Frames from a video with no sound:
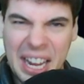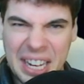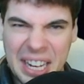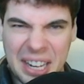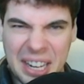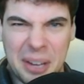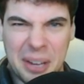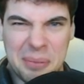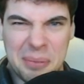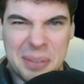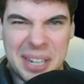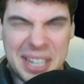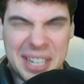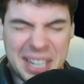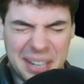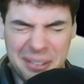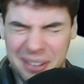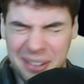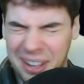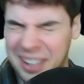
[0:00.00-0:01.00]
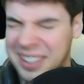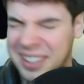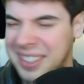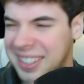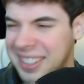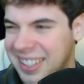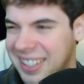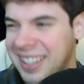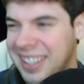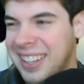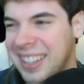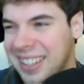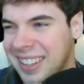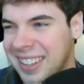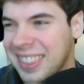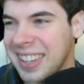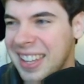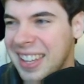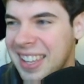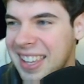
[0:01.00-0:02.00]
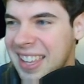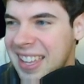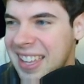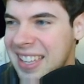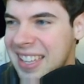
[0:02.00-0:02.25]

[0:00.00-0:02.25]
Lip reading: on me. Come on. It